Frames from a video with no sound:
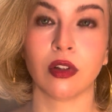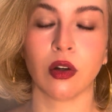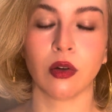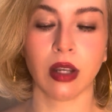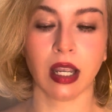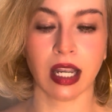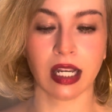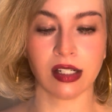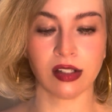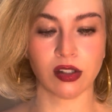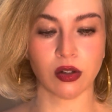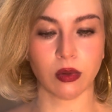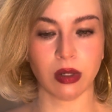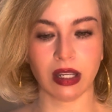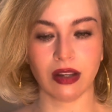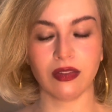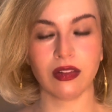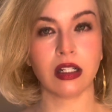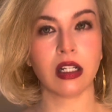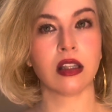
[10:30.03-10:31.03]
Okay, so
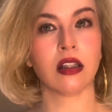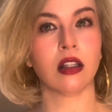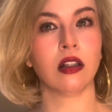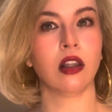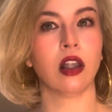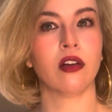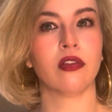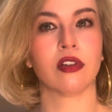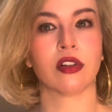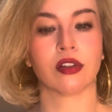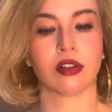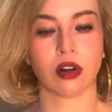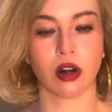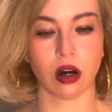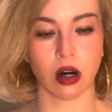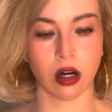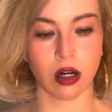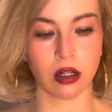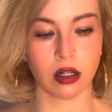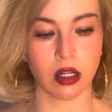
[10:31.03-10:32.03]
even in the Lover's
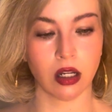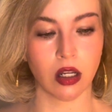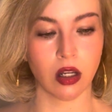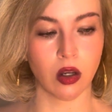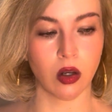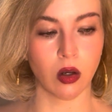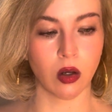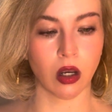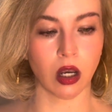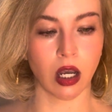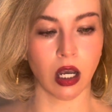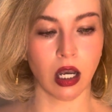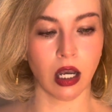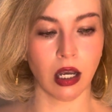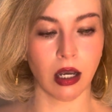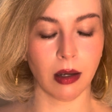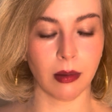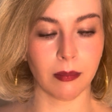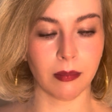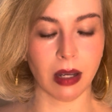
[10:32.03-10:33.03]
card,
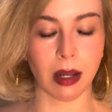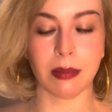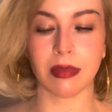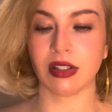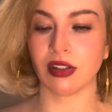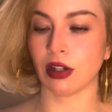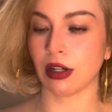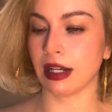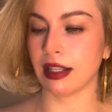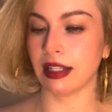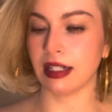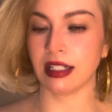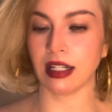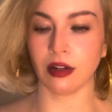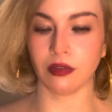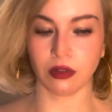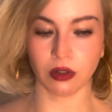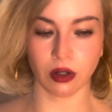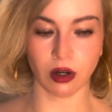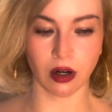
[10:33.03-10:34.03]
the
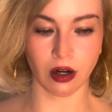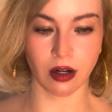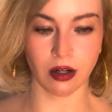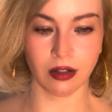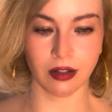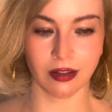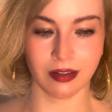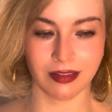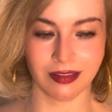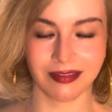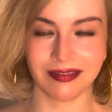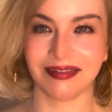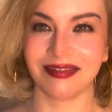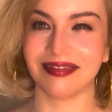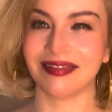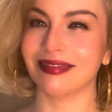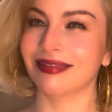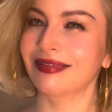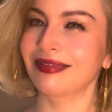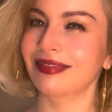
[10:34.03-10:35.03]
Devil card.
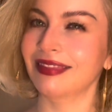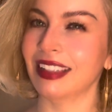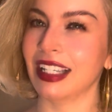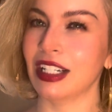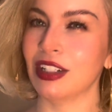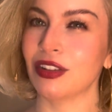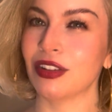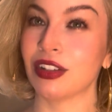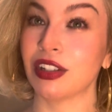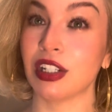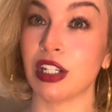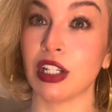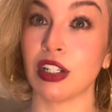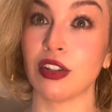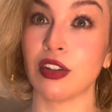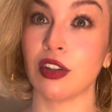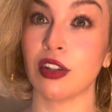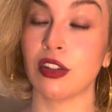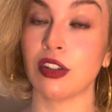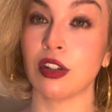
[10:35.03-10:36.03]
Interesting.
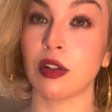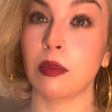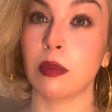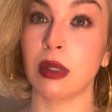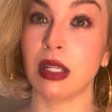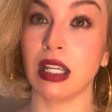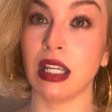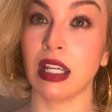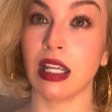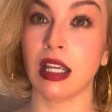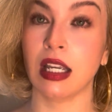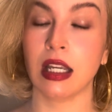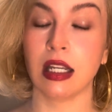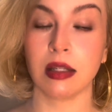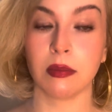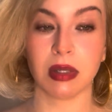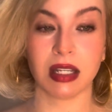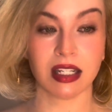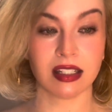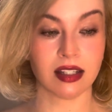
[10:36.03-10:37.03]
So this could be,
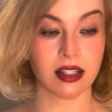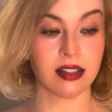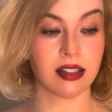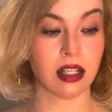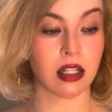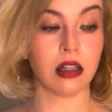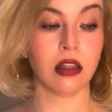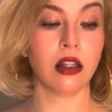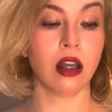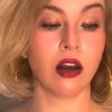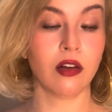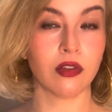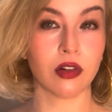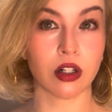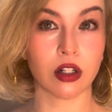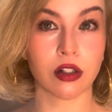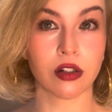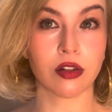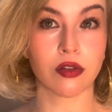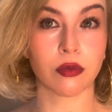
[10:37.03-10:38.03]
because I said
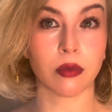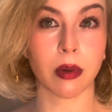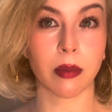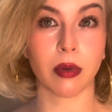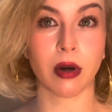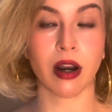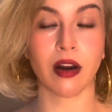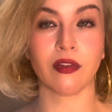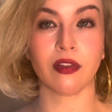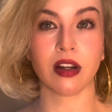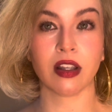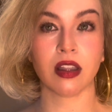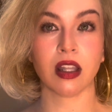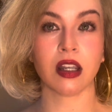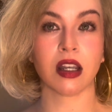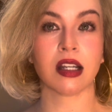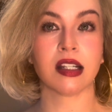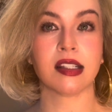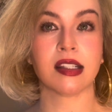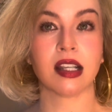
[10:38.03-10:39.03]
lovers, remember everything
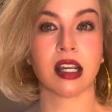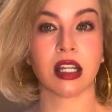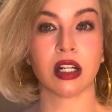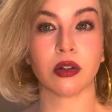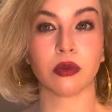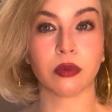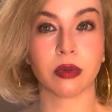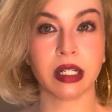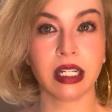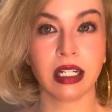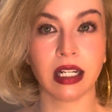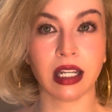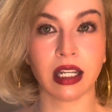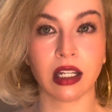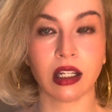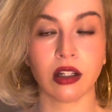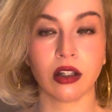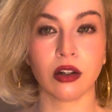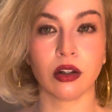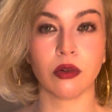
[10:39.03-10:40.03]
I say in a
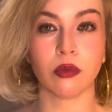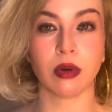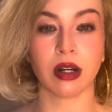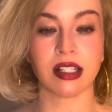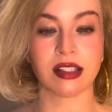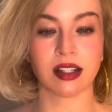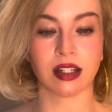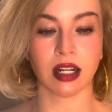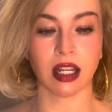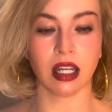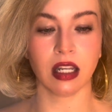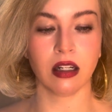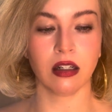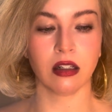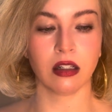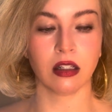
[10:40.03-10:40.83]
reading could resonate.